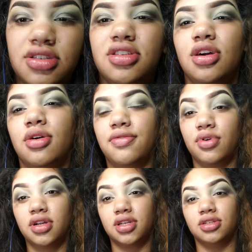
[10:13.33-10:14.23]
So if
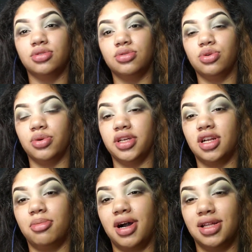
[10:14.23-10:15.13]
we're gonna do green
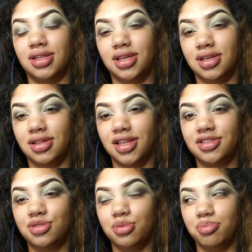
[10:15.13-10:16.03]
on my lid,
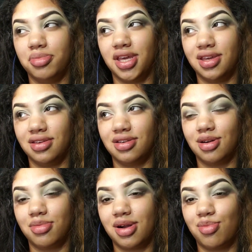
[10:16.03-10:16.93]
let's do pink
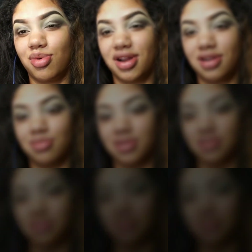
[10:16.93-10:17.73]
on my brow bone.